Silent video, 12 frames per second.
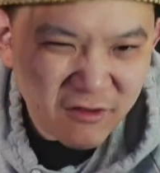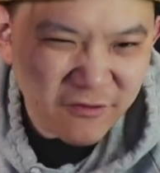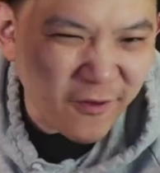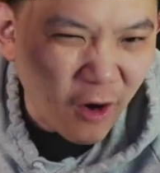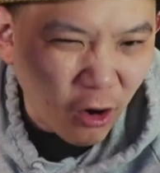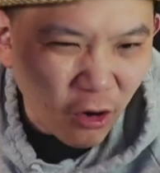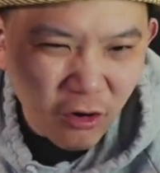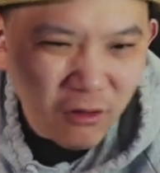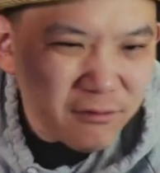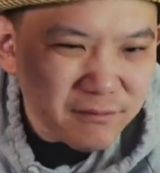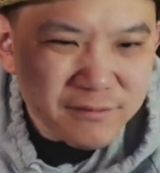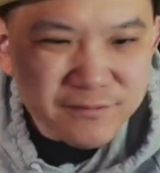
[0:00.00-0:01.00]
fall
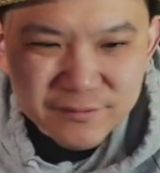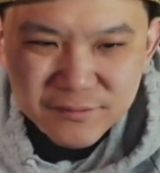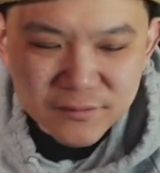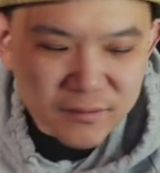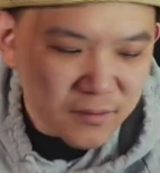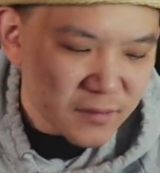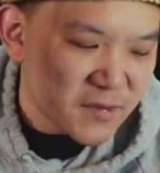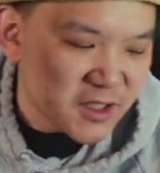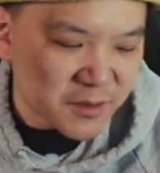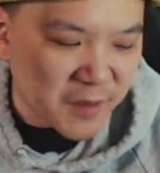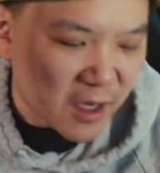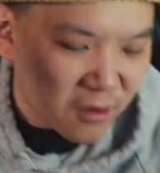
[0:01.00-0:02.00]

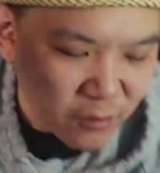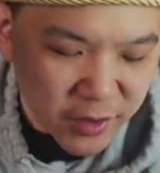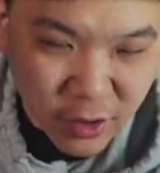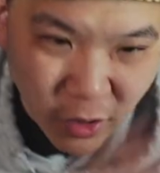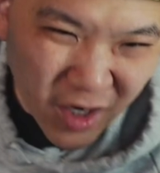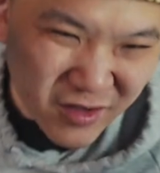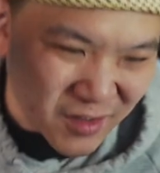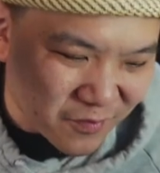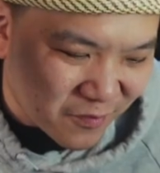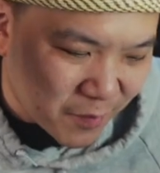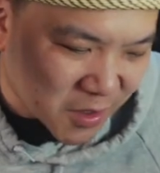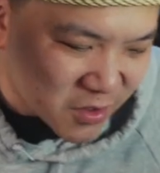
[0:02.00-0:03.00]
smell when you go out with
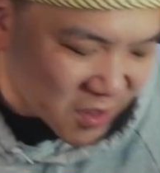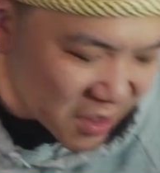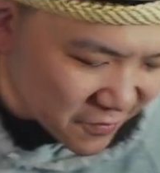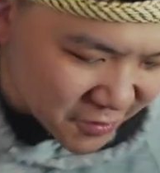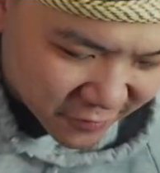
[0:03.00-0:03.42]
a bunch of leaves,